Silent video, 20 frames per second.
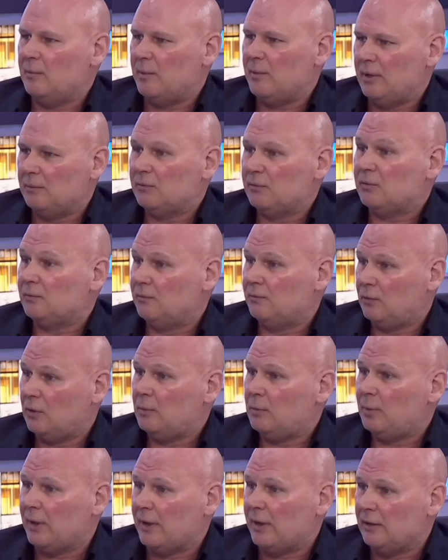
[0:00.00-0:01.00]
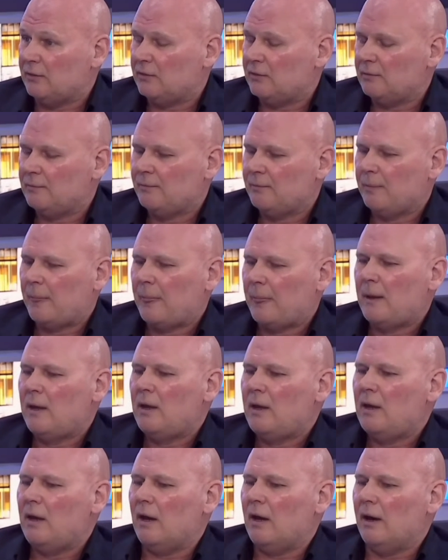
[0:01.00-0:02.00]
condominiums from floor plans. Mm-hmm.
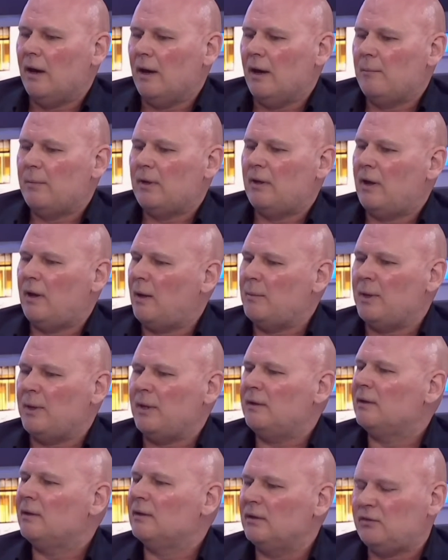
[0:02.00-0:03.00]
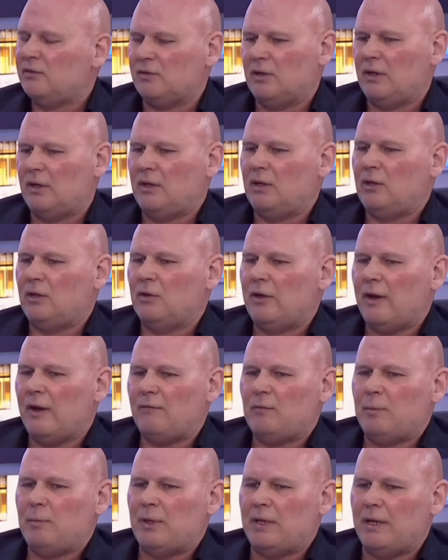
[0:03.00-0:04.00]
I mean, listen, you'd
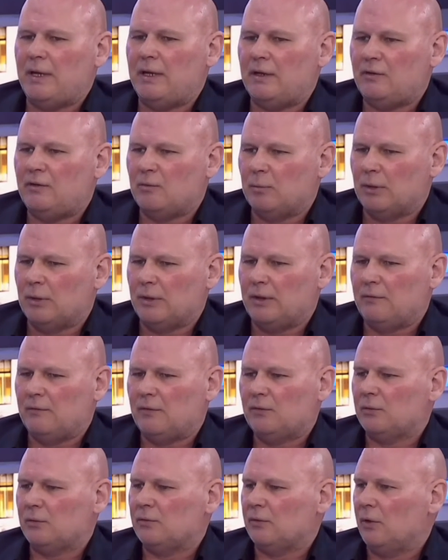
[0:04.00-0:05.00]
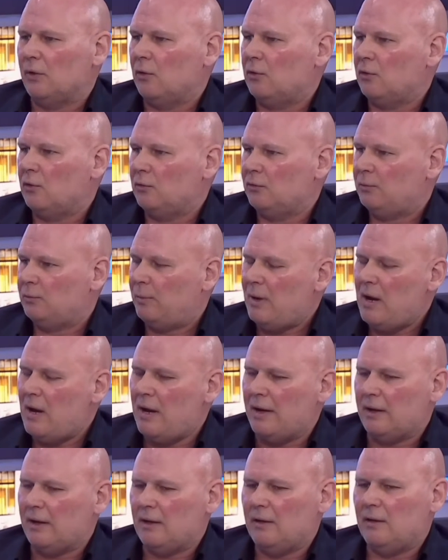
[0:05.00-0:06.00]
have to be an idiot to believe this was locals
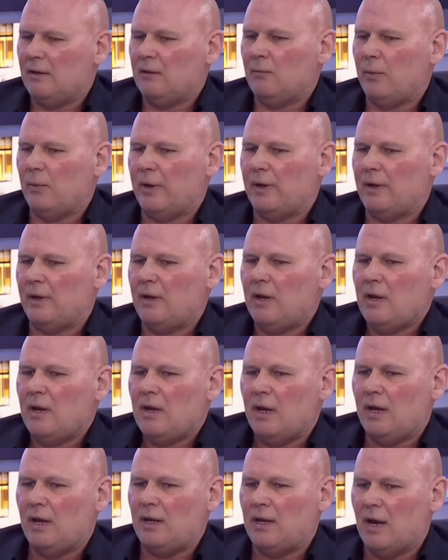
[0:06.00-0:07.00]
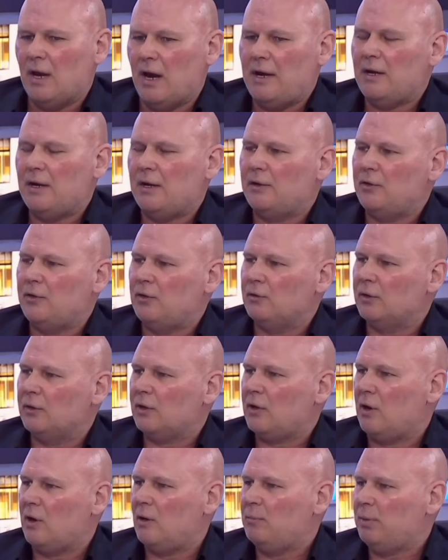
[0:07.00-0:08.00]
buying. When a
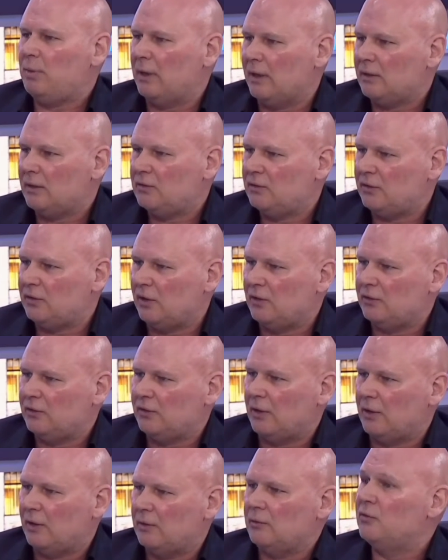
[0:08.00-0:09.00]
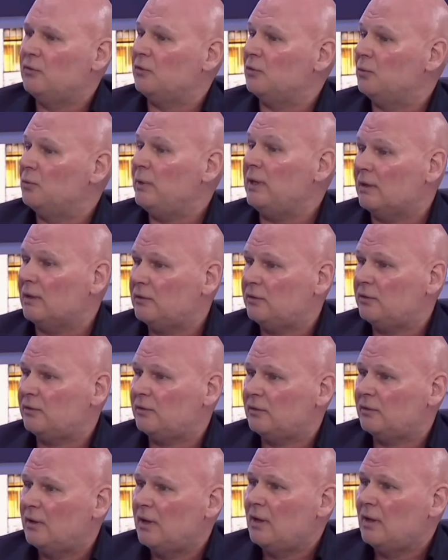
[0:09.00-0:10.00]
900-unit complex sells out in 2
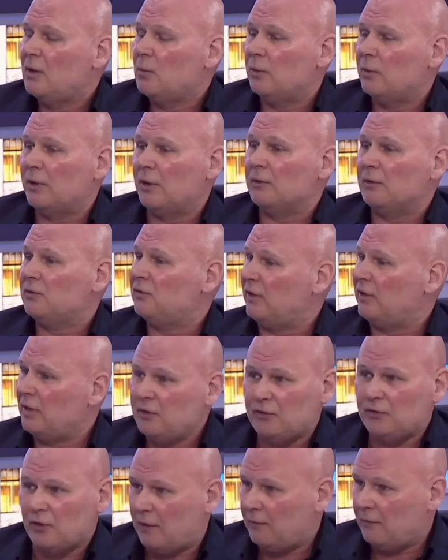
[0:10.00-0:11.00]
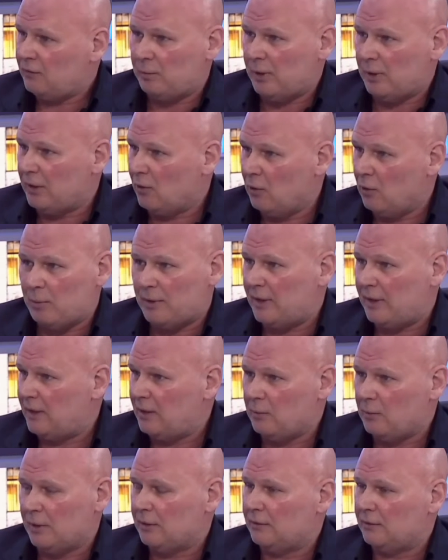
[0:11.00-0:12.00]
weeks without a sales office being opened
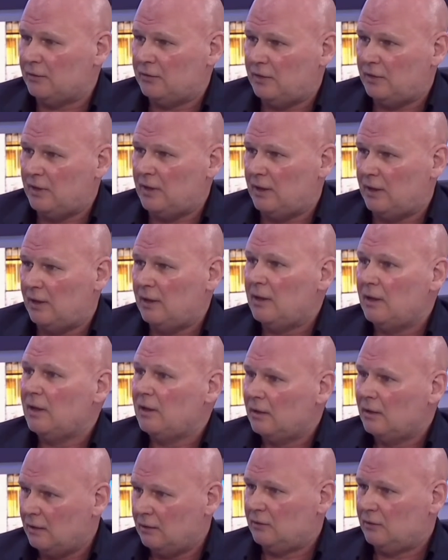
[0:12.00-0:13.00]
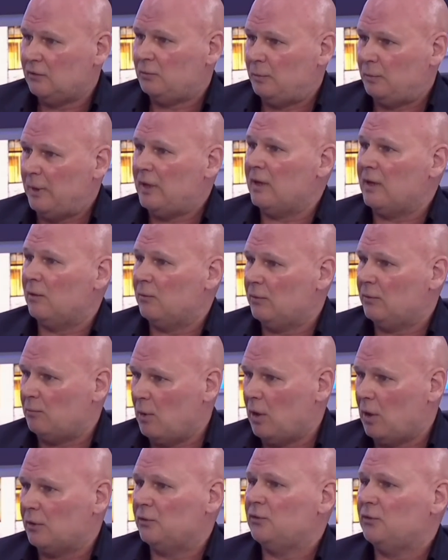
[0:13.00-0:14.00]
anywhere in the city, to speak of, with
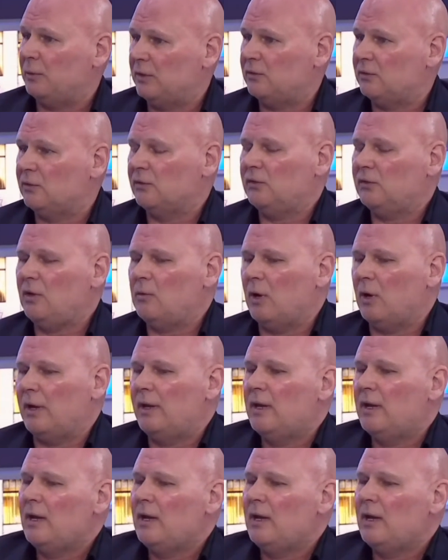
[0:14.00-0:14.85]
model suites and so